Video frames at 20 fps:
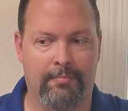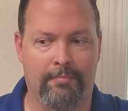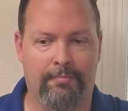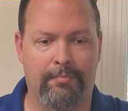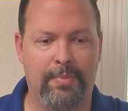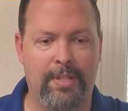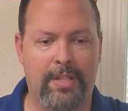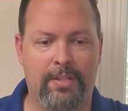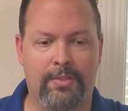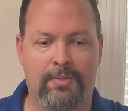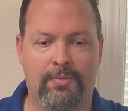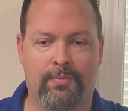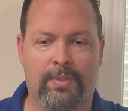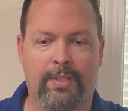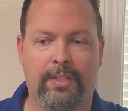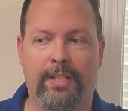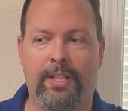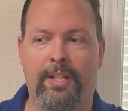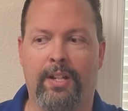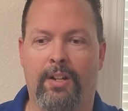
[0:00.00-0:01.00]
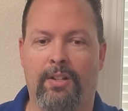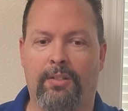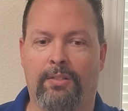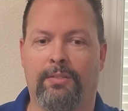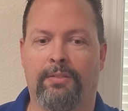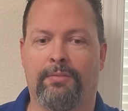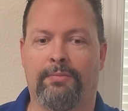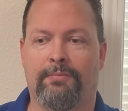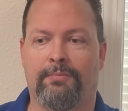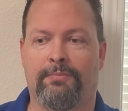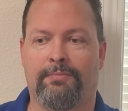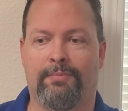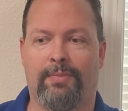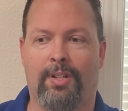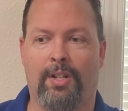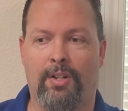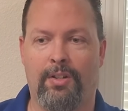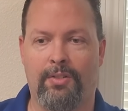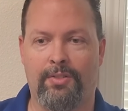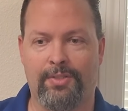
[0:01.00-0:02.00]
because really all
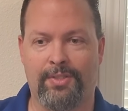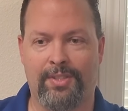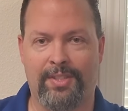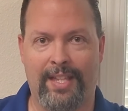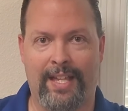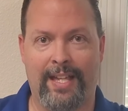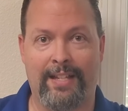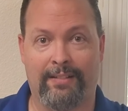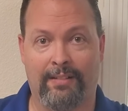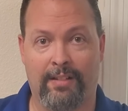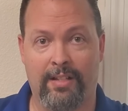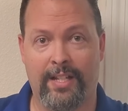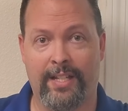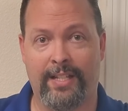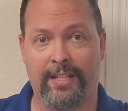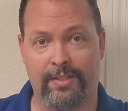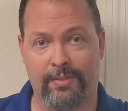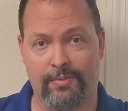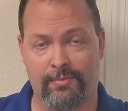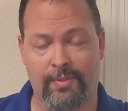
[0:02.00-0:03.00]
of that line is